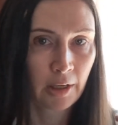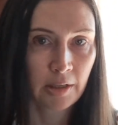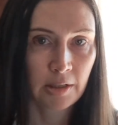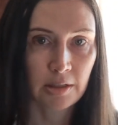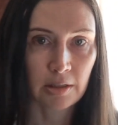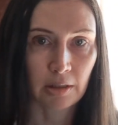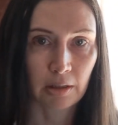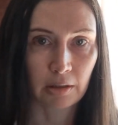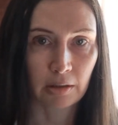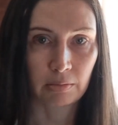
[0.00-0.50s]

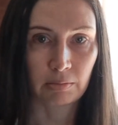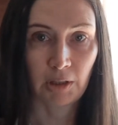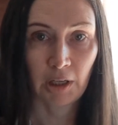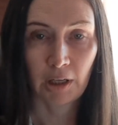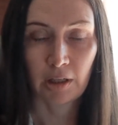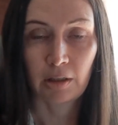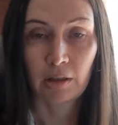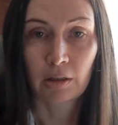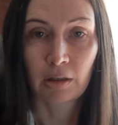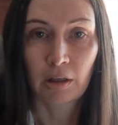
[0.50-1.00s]
So yeah,
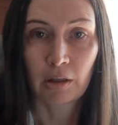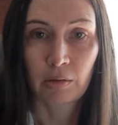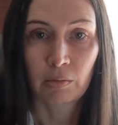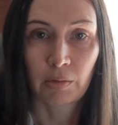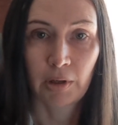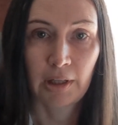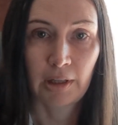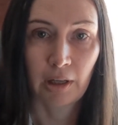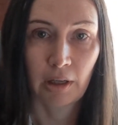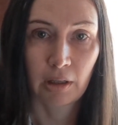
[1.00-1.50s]
you can go and
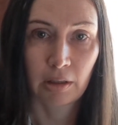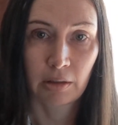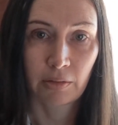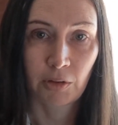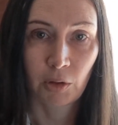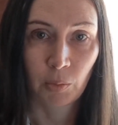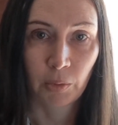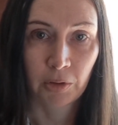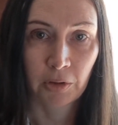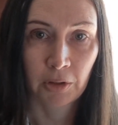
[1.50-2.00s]
read that
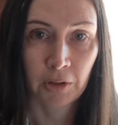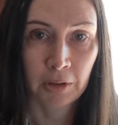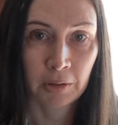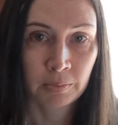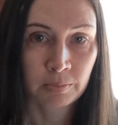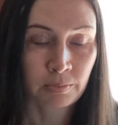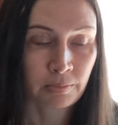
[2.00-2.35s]
if you want to.